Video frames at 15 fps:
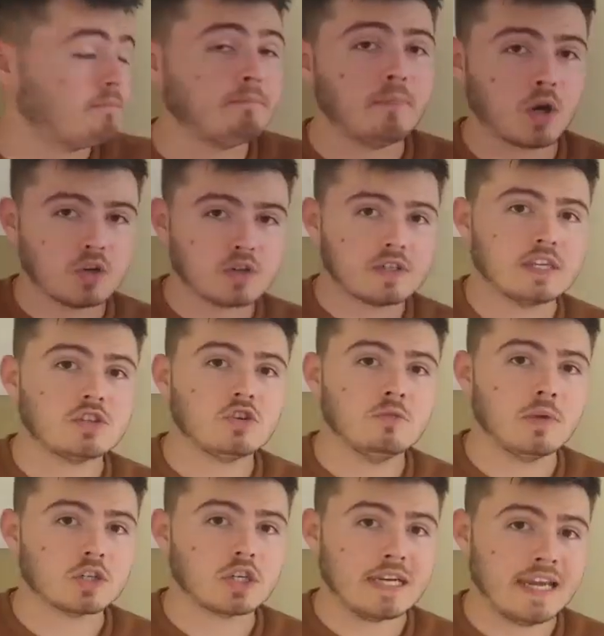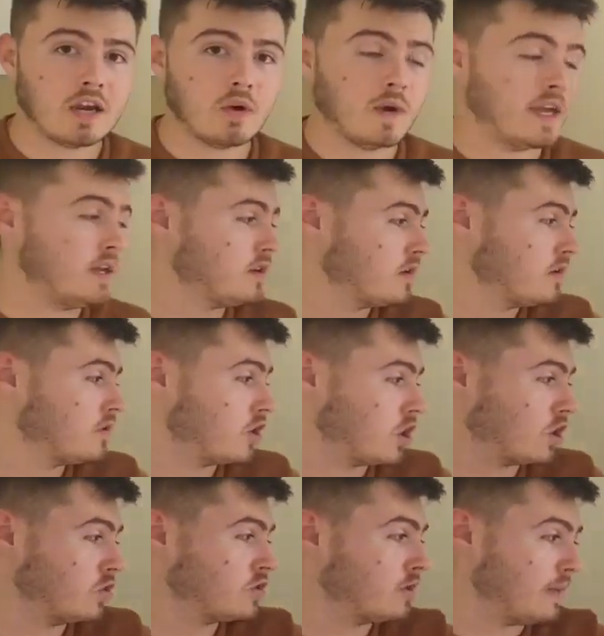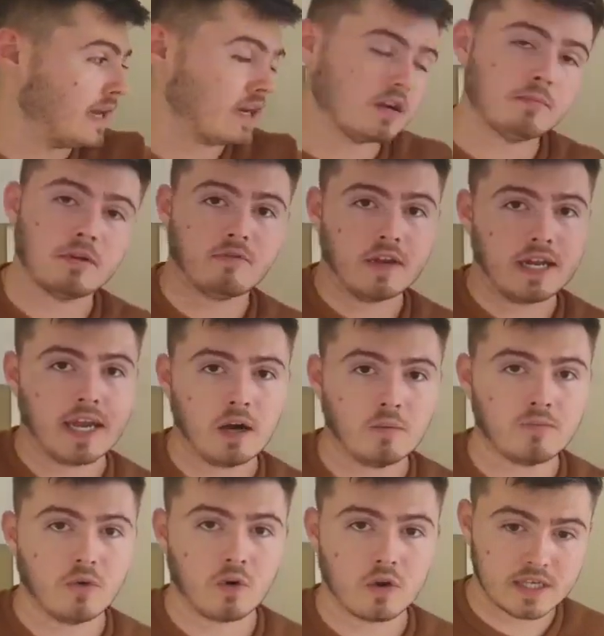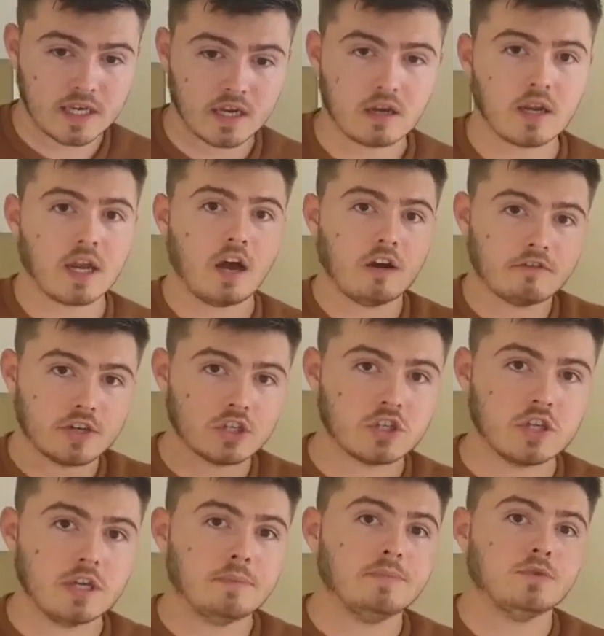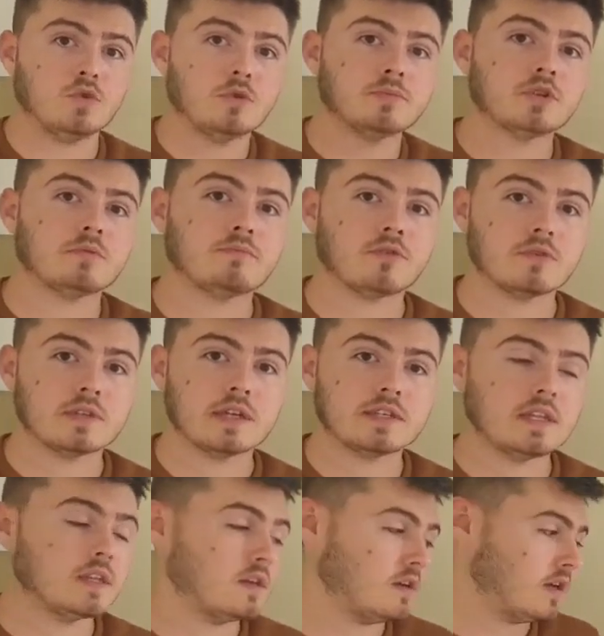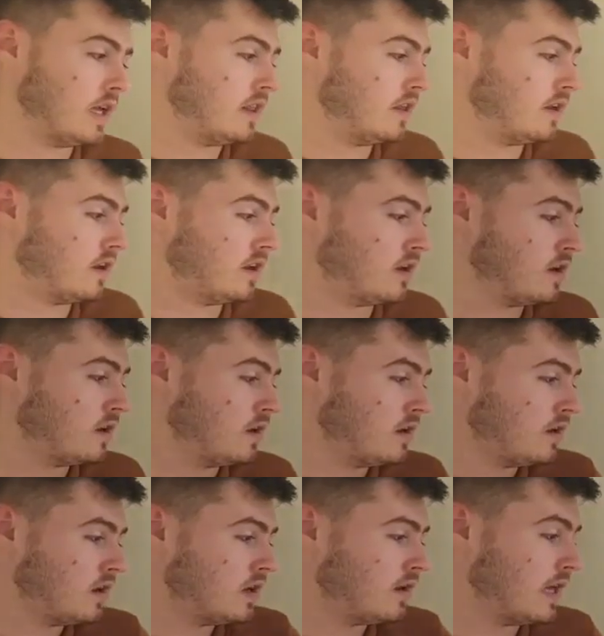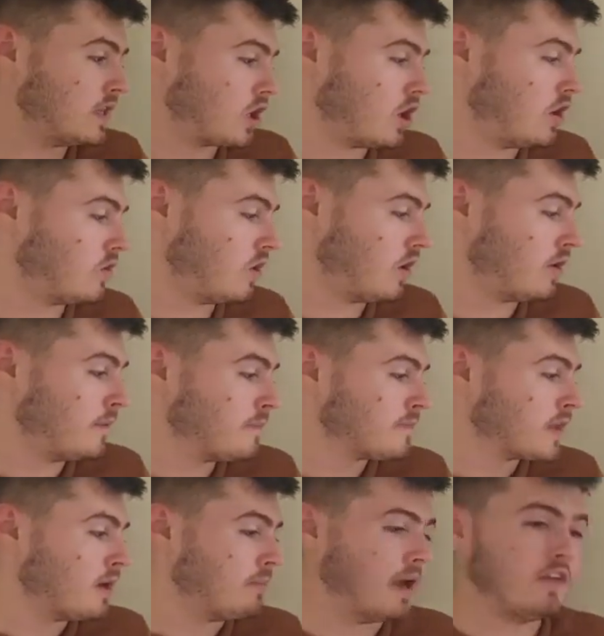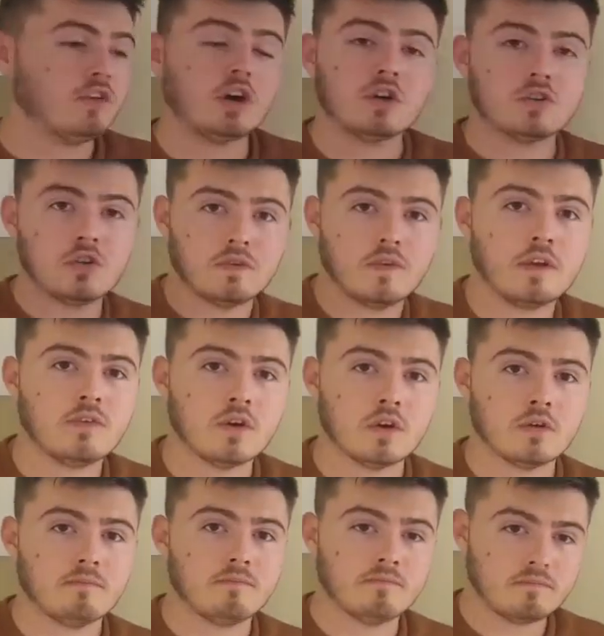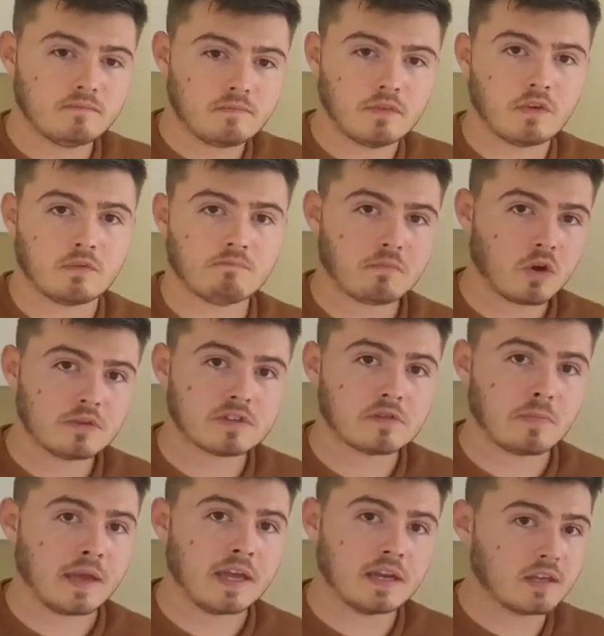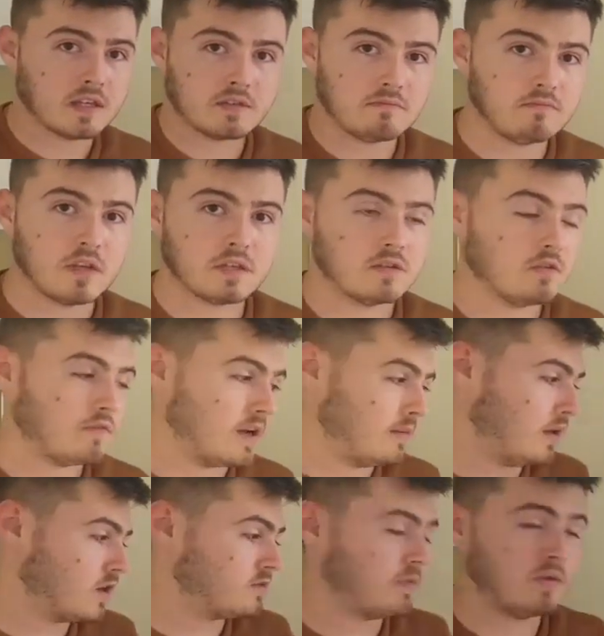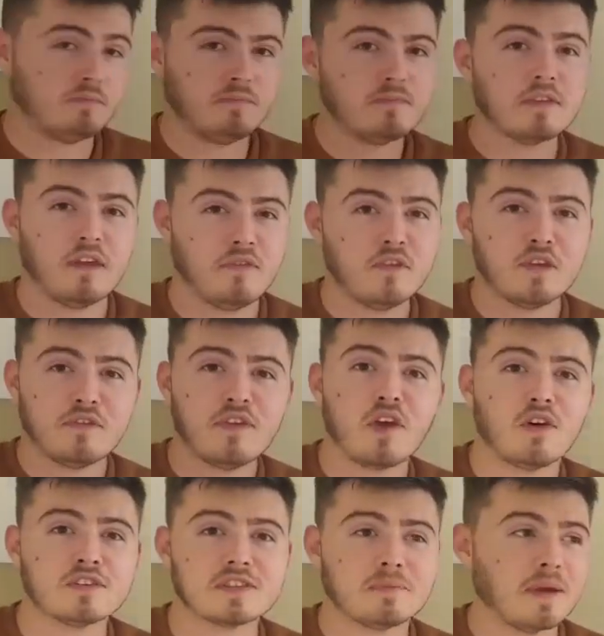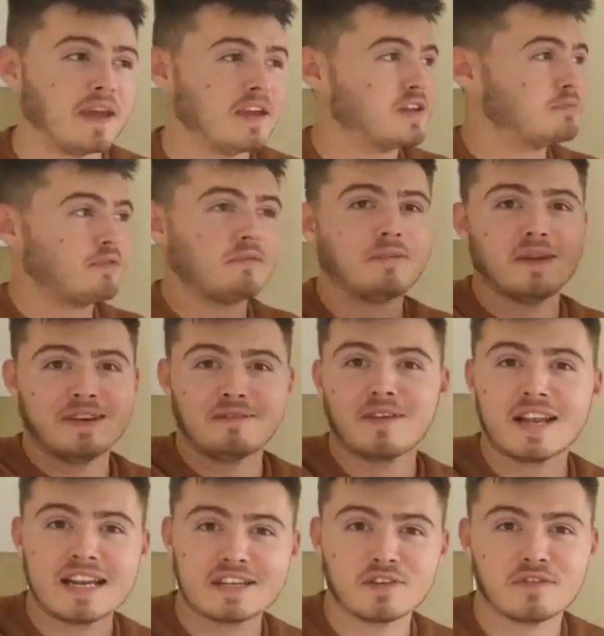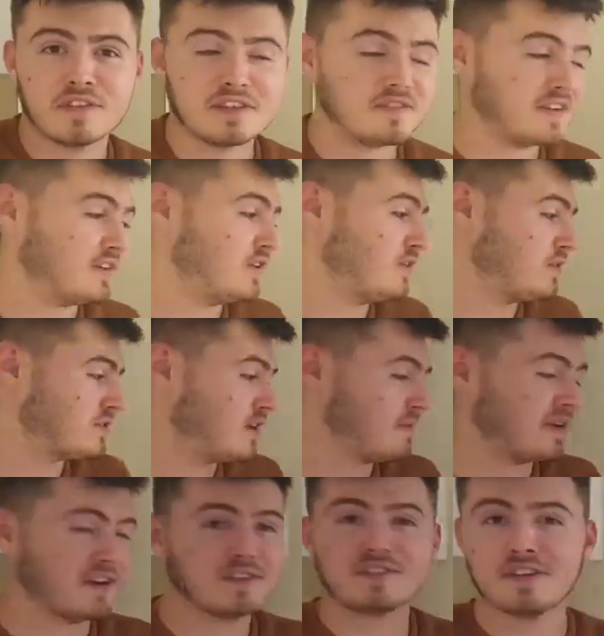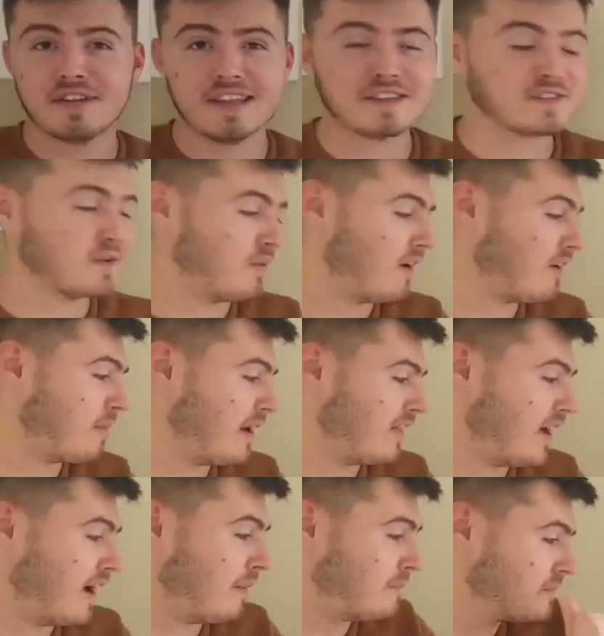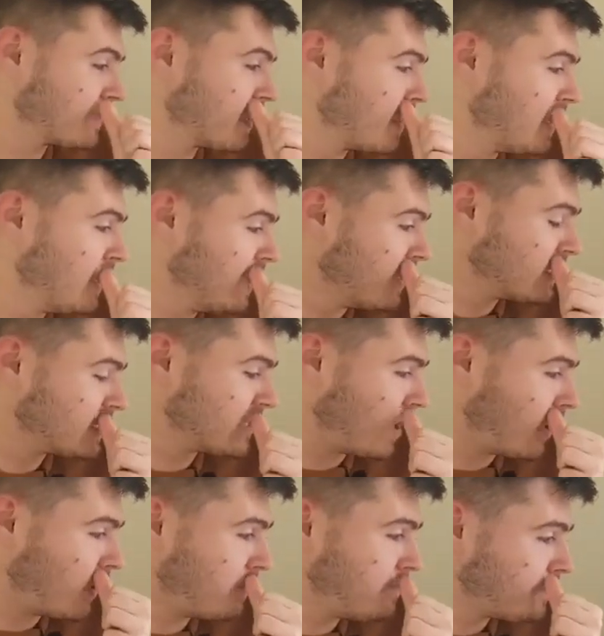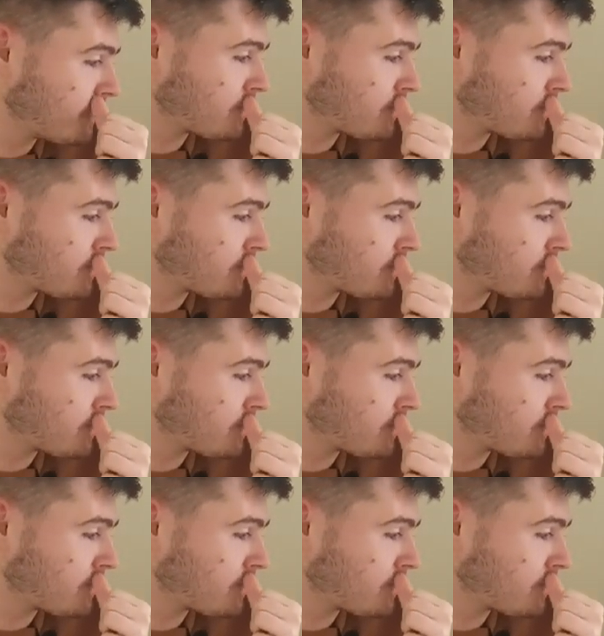because there's too much liquid, the glutamine can be really helpful it can encourage the absorption process in the colon. But if you're constipated, there's not really much. But if you're constipated, you probably clicked off this video a long time ago, so let's not worry about that. So